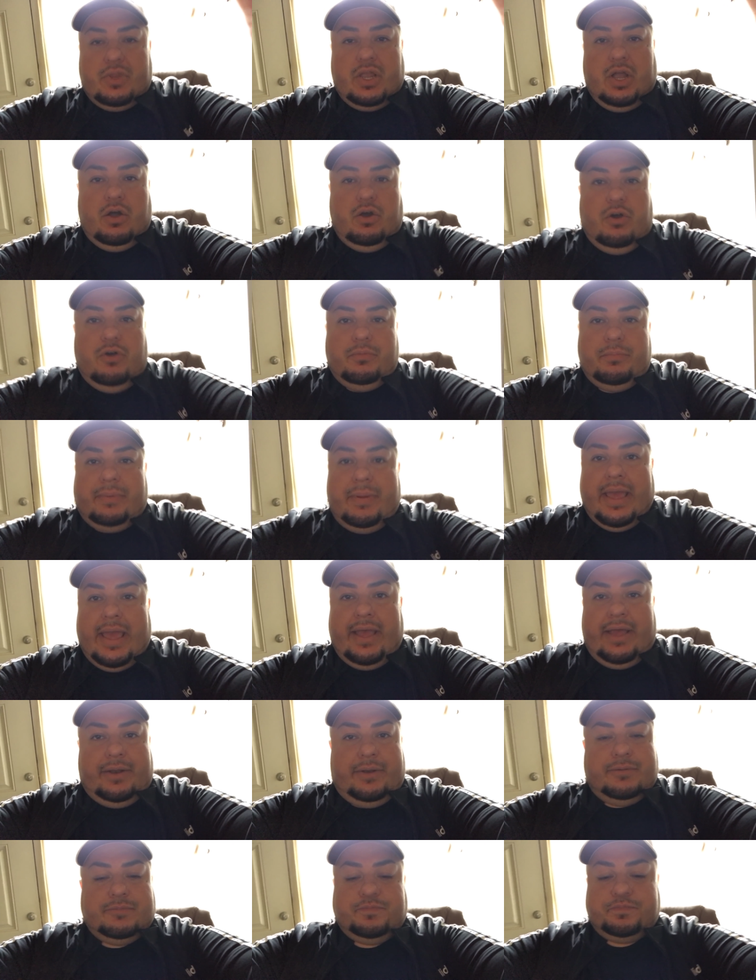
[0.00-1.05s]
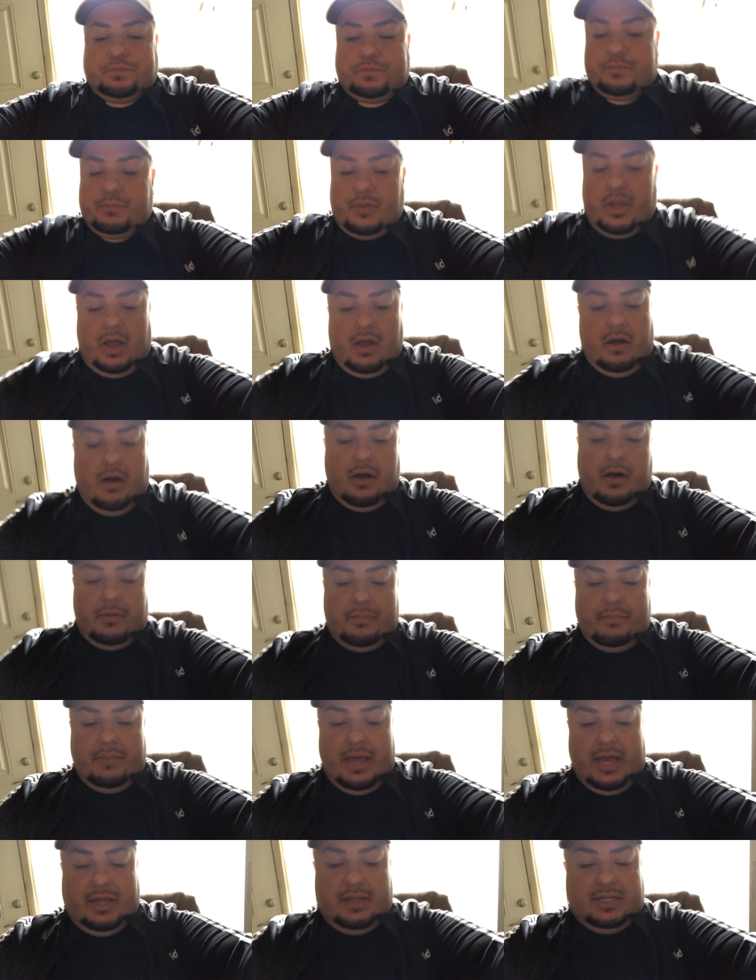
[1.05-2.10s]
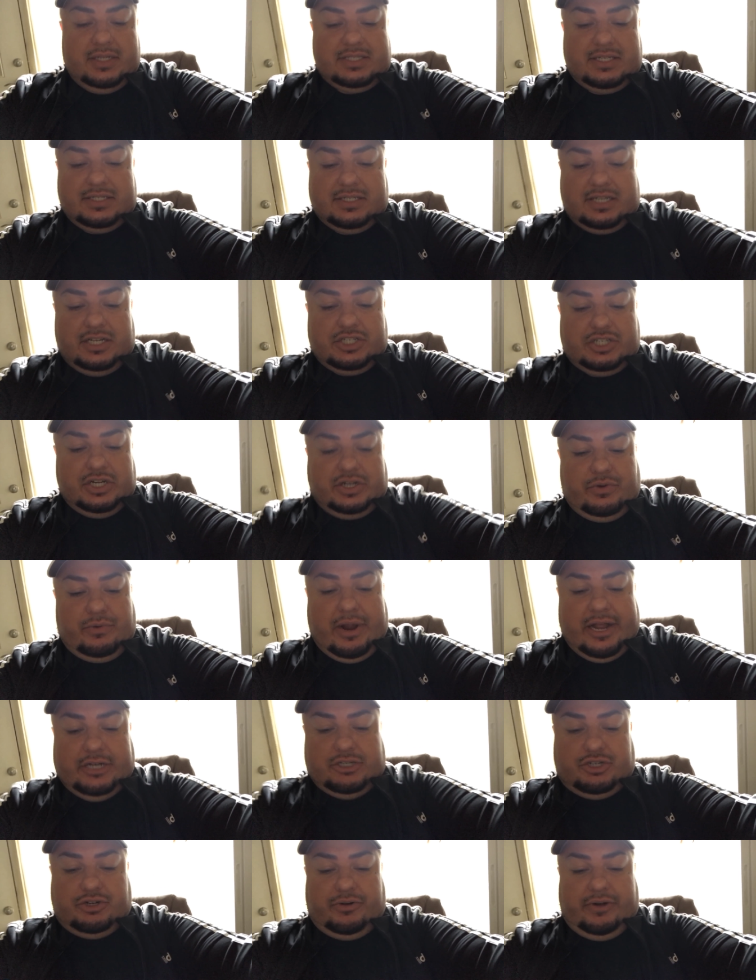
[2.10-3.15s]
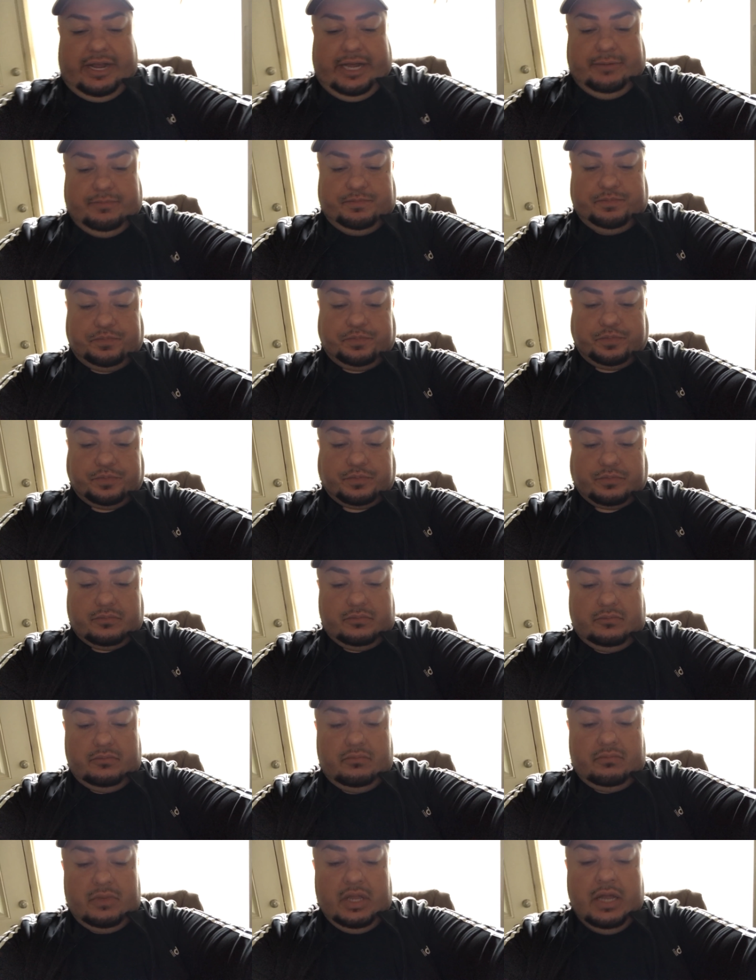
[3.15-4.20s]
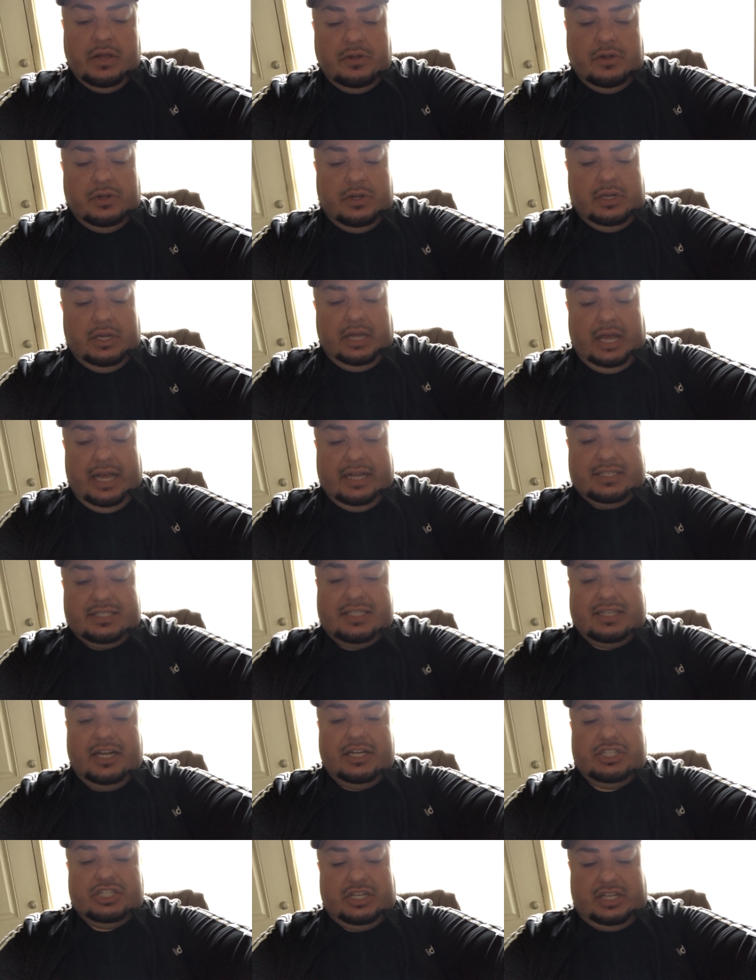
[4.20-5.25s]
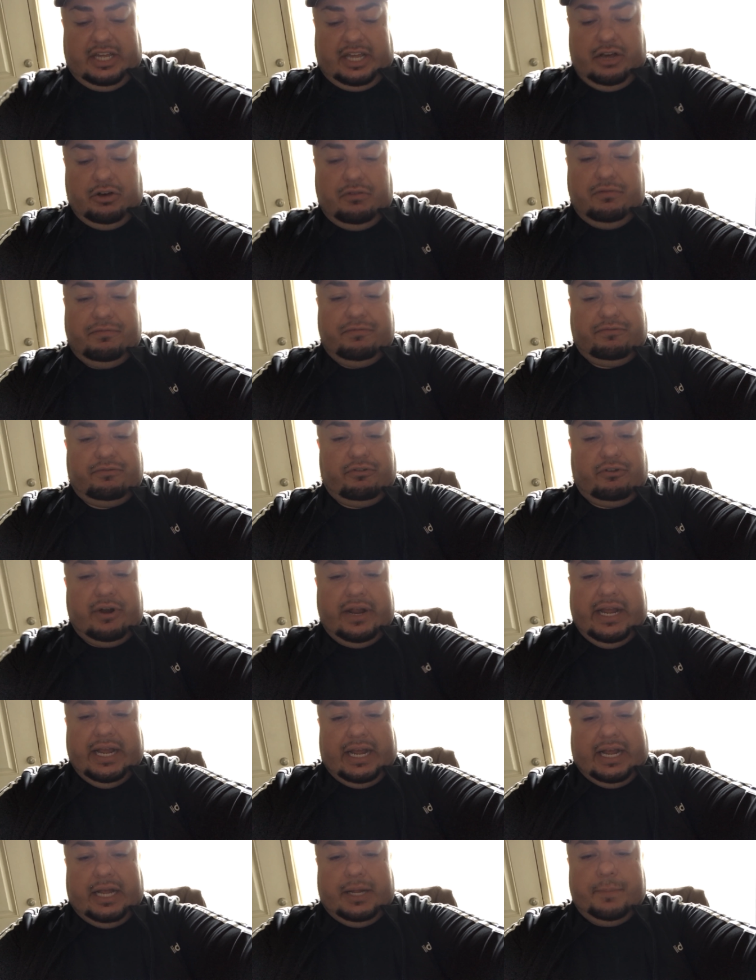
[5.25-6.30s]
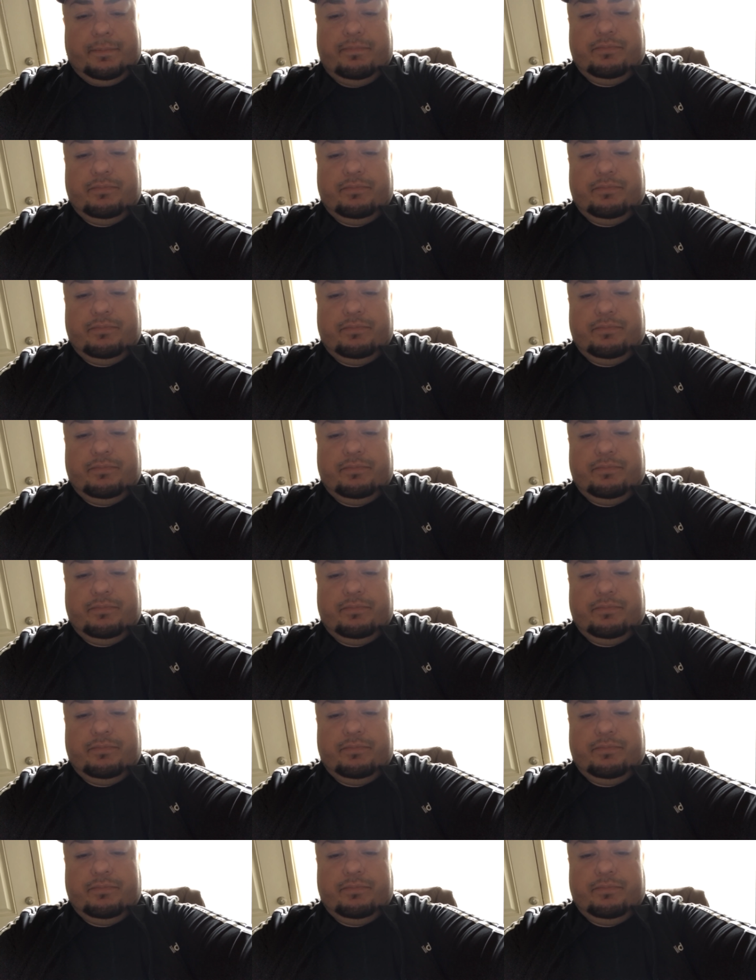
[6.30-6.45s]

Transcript: Oh man. Oh man, this is such a great treat. And such guilt-free.